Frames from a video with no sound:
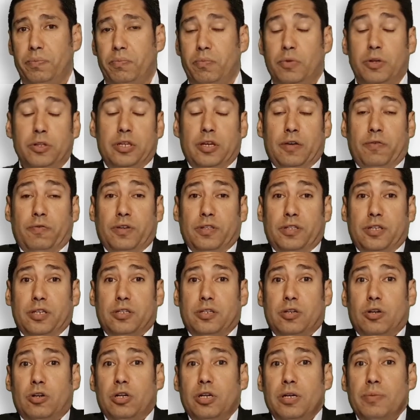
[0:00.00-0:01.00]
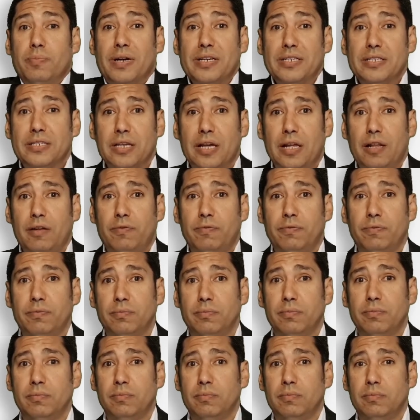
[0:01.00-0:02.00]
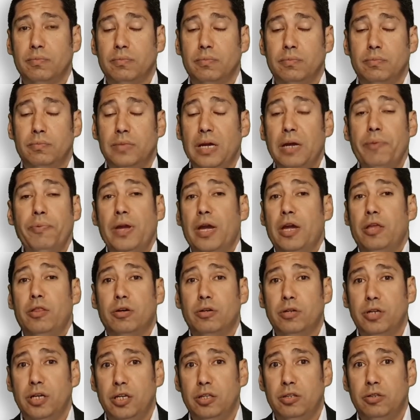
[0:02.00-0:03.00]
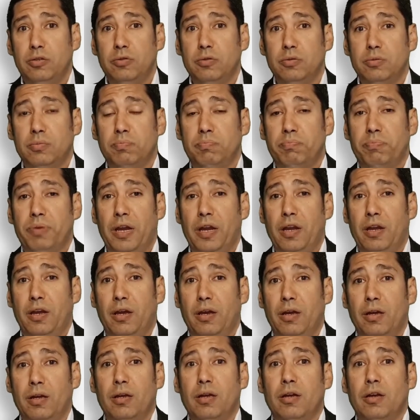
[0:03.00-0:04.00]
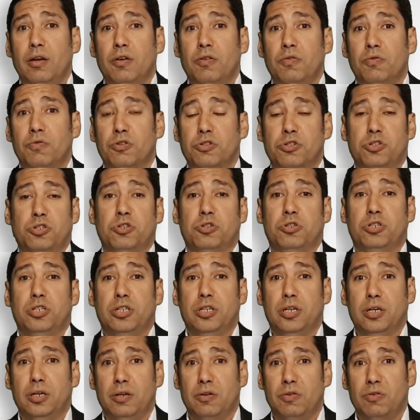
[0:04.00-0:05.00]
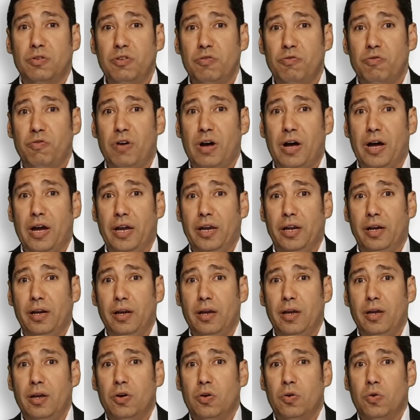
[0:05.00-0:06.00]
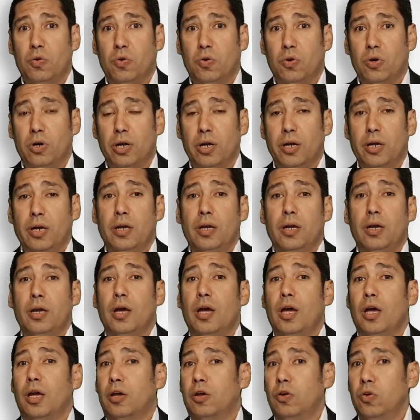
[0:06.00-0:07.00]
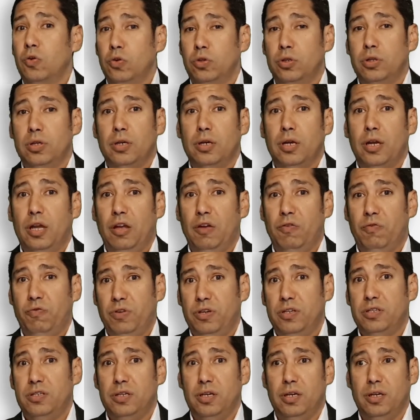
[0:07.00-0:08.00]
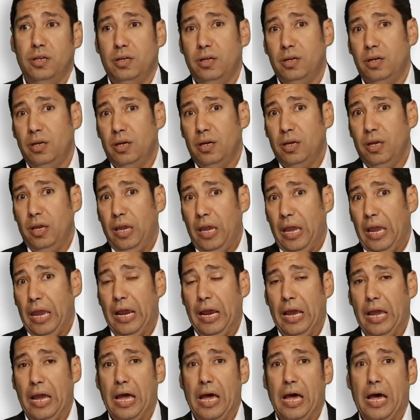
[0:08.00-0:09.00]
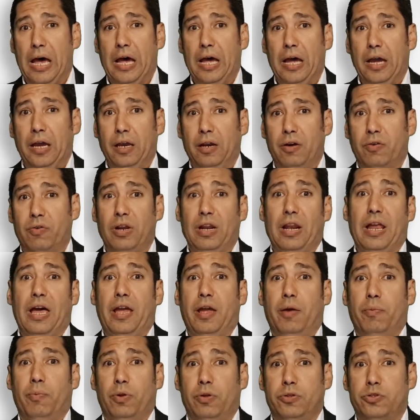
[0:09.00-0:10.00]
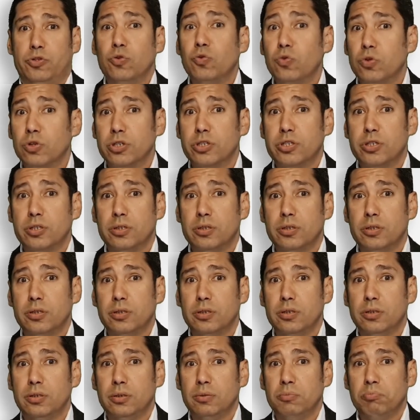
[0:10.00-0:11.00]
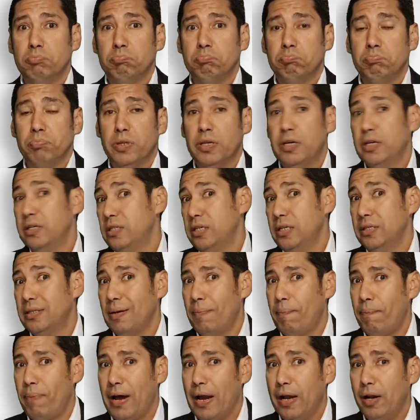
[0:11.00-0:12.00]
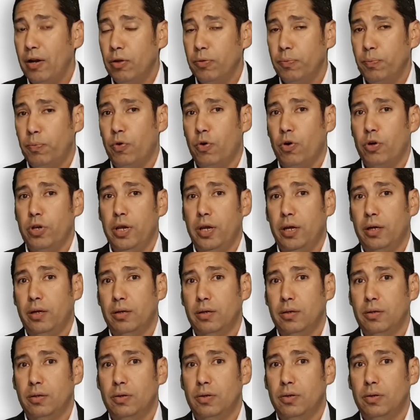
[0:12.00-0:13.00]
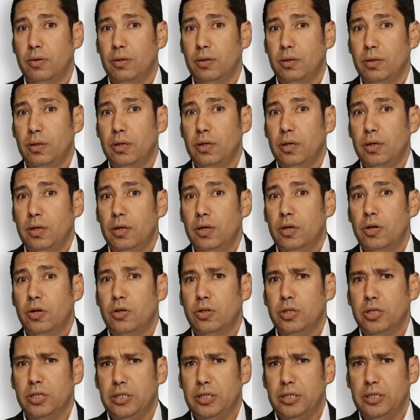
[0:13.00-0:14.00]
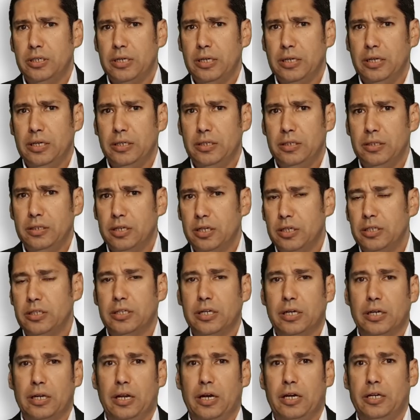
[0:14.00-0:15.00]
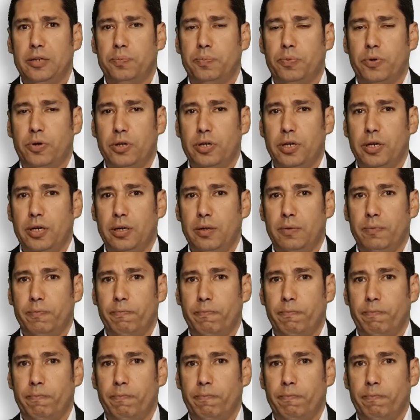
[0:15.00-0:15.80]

But if it is only myself, maybe I don't need to pay for such a refined or a good, efficient, and high reliable source. Is it a pilot project, or is it an industrialized project?